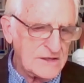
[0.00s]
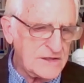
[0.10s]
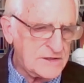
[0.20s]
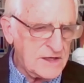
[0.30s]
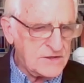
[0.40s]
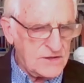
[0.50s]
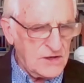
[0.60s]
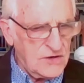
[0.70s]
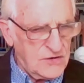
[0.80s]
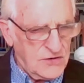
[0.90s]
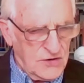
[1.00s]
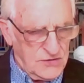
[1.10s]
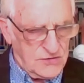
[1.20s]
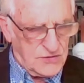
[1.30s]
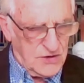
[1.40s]
She says,
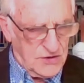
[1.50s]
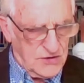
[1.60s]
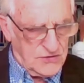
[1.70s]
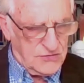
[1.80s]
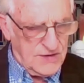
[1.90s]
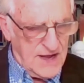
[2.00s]
do